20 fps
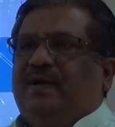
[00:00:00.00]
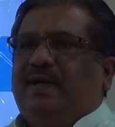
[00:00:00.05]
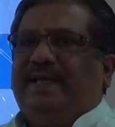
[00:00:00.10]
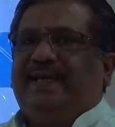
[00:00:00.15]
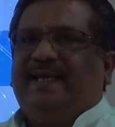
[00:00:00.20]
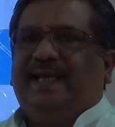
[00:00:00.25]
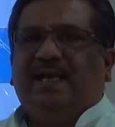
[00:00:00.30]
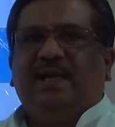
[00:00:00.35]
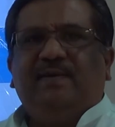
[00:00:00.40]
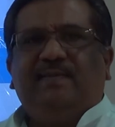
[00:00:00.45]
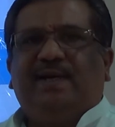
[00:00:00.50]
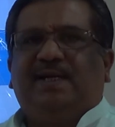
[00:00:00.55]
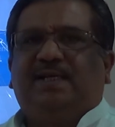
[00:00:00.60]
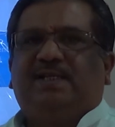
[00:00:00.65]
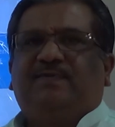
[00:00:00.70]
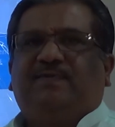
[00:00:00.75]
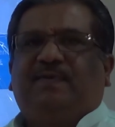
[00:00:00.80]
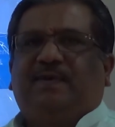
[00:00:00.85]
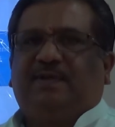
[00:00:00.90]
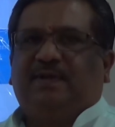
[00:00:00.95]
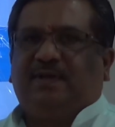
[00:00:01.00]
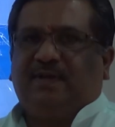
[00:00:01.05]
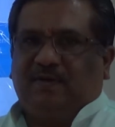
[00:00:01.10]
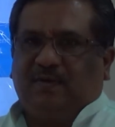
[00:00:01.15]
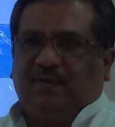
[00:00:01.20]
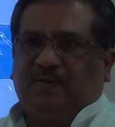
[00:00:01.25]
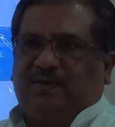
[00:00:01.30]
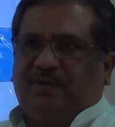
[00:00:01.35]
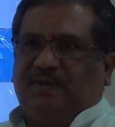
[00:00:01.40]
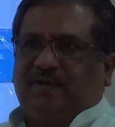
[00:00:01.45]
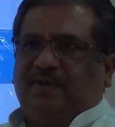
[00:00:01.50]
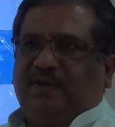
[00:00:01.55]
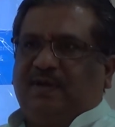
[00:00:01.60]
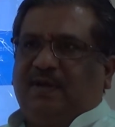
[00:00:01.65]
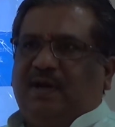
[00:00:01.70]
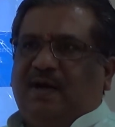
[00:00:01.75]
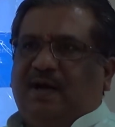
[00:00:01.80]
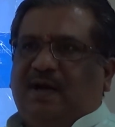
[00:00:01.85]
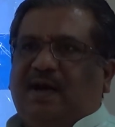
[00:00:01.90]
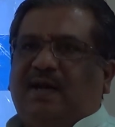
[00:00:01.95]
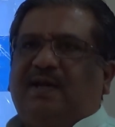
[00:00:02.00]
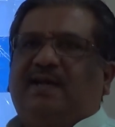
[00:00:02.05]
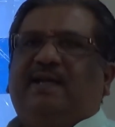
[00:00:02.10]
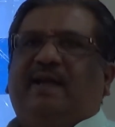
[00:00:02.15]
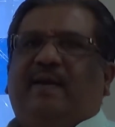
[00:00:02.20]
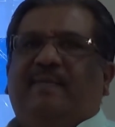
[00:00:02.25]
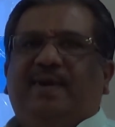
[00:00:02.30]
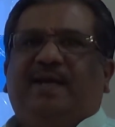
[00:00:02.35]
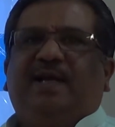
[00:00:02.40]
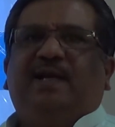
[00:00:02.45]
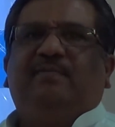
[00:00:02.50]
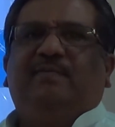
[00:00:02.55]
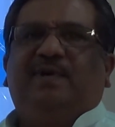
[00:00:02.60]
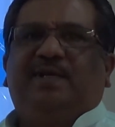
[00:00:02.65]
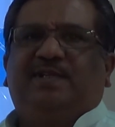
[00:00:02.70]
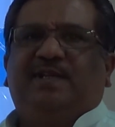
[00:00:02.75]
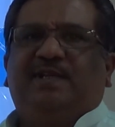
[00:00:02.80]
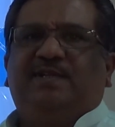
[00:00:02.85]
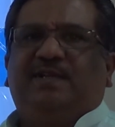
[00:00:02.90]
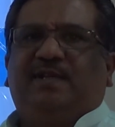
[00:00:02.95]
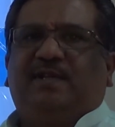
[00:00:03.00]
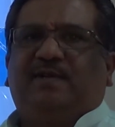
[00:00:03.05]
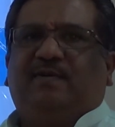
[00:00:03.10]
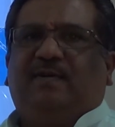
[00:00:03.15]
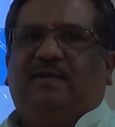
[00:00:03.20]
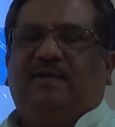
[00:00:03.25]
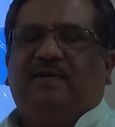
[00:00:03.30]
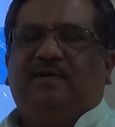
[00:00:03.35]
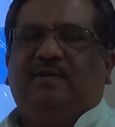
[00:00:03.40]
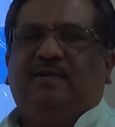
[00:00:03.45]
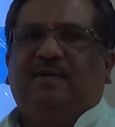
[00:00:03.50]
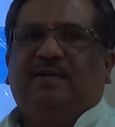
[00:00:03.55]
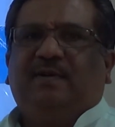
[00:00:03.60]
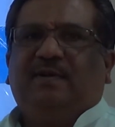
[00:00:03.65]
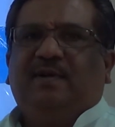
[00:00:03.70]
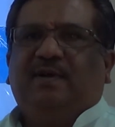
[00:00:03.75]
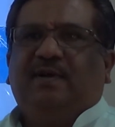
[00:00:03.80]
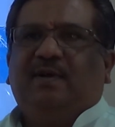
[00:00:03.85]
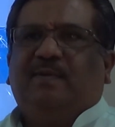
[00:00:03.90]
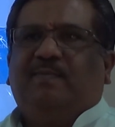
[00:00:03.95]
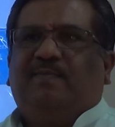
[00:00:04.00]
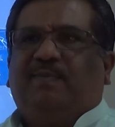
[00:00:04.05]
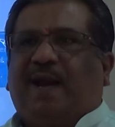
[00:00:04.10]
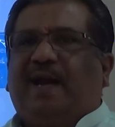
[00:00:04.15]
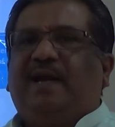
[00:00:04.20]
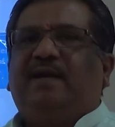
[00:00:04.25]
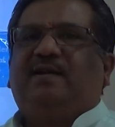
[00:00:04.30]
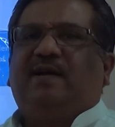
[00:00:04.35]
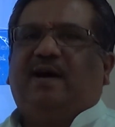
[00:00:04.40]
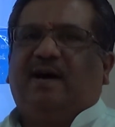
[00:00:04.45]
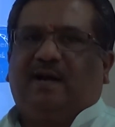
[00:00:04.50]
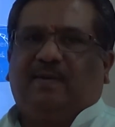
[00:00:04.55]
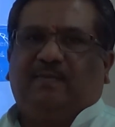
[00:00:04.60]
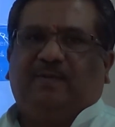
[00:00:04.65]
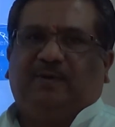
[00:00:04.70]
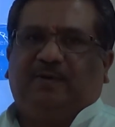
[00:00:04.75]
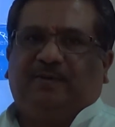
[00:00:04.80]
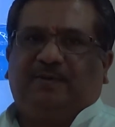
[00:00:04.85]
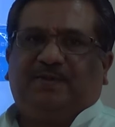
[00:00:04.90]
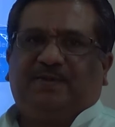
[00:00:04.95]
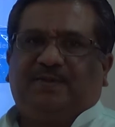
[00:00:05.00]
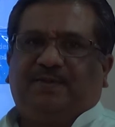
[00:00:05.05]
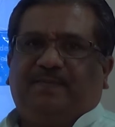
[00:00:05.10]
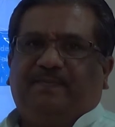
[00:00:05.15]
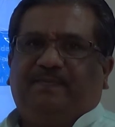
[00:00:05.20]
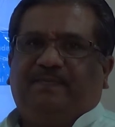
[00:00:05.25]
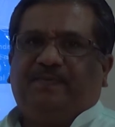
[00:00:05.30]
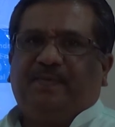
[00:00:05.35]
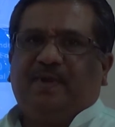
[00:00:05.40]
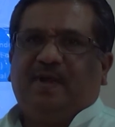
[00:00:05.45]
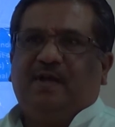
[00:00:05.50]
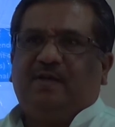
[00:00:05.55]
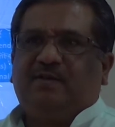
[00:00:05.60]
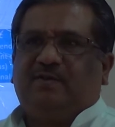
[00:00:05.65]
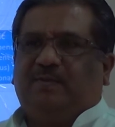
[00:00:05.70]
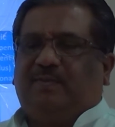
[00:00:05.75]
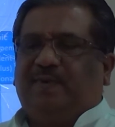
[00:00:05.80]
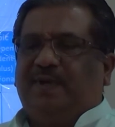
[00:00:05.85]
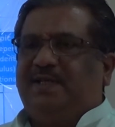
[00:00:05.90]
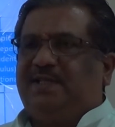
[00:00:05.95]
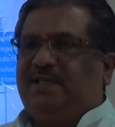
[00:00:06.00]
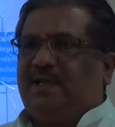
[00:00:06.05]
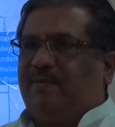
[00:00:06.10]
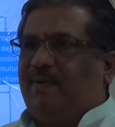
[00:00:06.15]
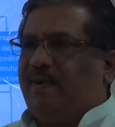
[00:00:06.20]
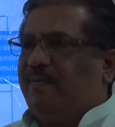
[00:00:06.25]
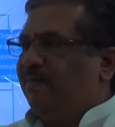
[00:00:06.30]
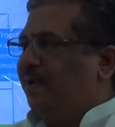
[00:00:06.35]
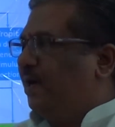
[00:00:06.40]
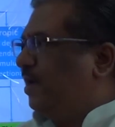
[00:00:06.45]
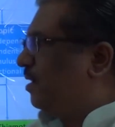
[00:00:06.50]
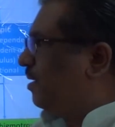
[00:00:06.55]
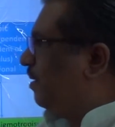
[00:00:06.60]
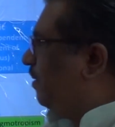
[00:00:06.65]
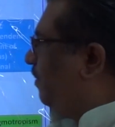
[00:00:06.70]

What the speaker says: elements for the growth are chemical messengers called plant hormones. So please remember,